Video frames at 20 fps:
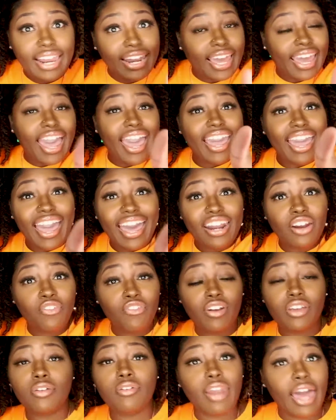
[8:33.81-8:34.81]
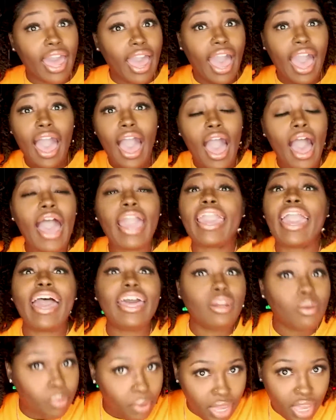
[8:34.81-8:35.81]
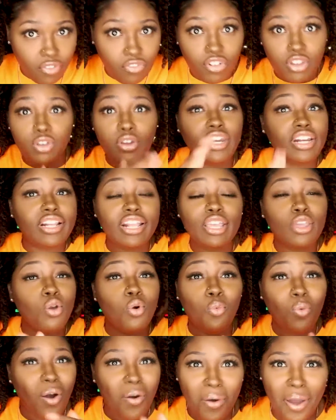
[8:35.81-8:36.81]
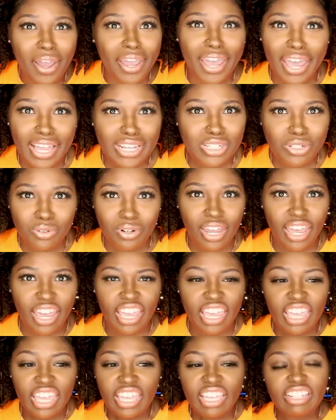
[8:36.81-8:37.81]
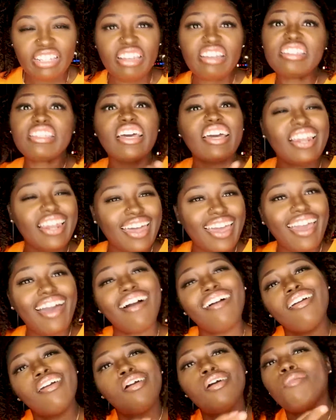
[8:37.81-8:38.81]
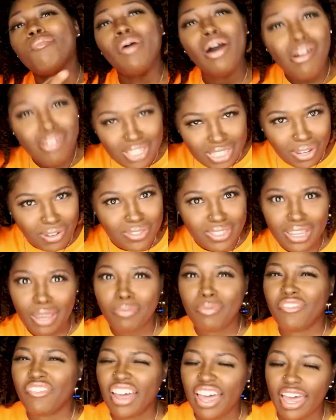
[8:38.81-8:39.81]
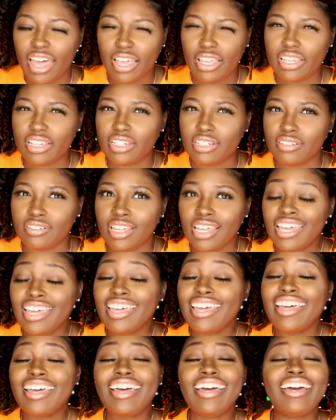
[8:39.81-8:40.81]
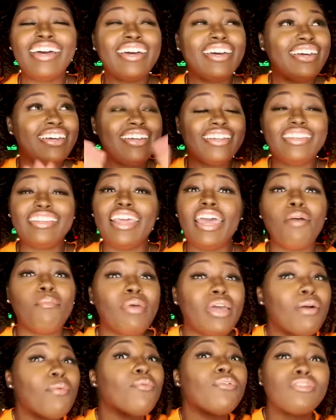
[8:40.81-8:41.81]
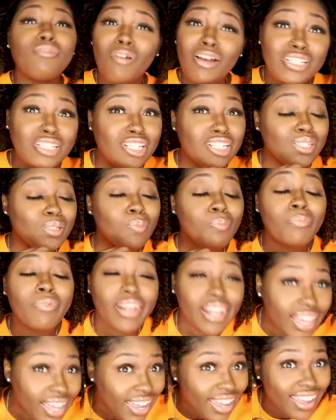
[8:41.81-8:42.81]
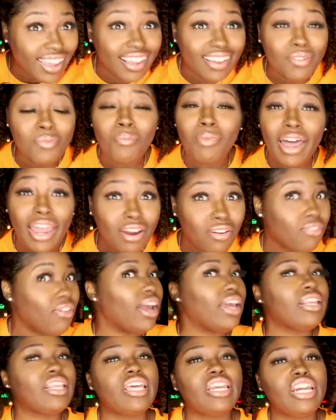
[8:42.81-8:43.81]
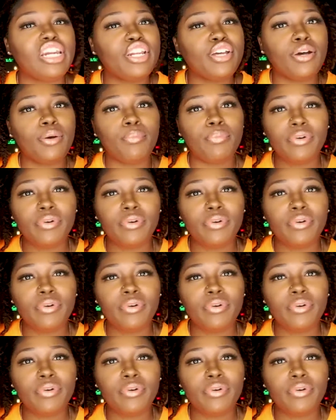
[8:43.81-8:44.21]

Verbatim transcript: Like, I got it for you. Like, I, I got the bed for you. Anything you want, I got you. Like, this a clown. He a bozo type of vibe. And that man was supposed to split Mike right then and there.